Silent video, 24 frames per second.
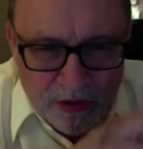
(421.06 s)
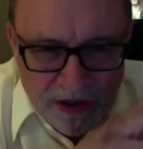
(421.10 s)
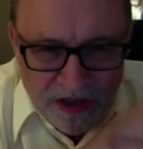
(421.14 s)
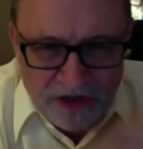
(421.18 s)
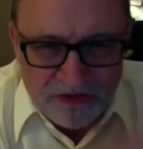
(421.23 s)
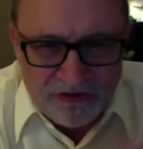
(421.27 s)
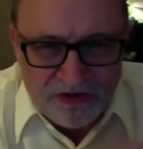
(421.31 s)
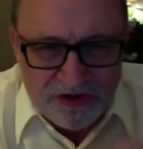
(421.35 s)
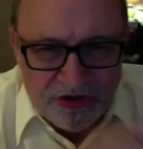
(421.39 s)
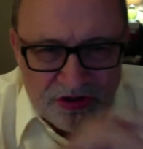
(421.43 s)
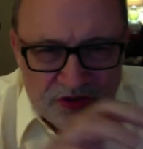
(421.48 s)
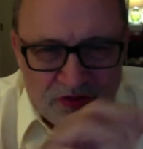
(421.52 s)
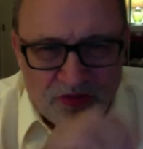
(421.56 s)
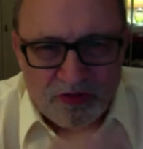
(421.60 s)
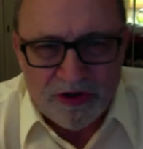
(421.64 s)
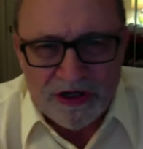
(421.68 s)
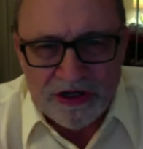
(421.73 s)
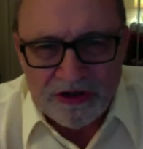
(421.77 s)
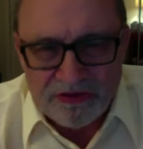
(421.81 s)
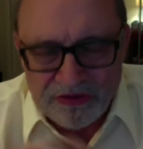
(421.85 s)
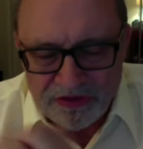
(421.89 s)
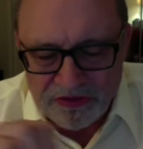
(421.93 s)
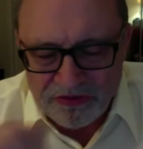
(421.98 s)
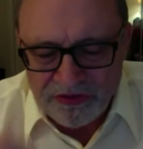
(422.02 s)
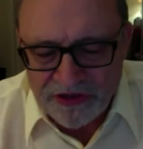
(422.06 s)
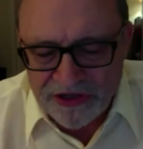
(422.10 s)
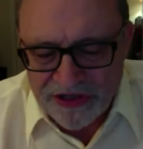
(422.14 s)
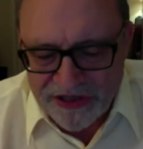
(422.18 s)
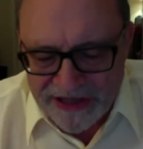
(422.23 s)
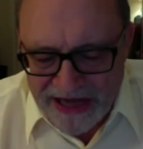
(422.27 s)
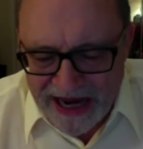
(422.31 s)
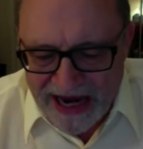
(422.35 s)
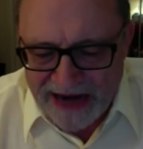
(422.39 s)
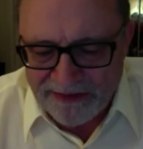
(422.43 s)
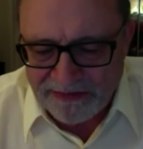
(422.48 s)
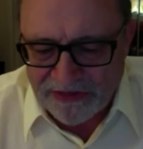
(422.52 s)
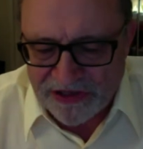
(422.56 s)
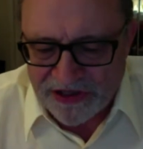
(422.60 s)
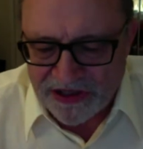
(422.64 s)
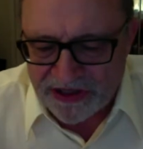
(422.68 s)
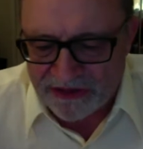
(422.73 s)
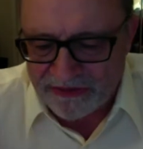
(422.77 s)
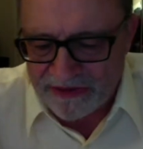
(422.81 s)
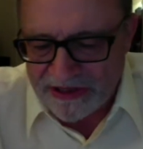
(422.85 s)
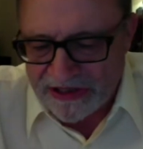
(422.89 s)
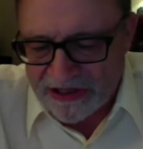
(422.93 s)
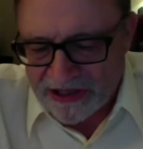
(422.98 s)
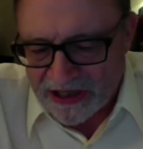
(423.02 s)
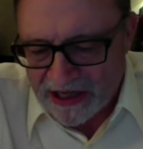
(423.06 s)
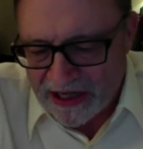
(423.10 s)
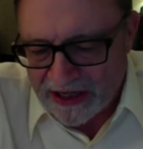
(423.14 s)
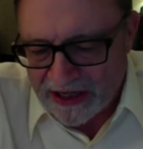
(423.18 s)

you do when you do this time series like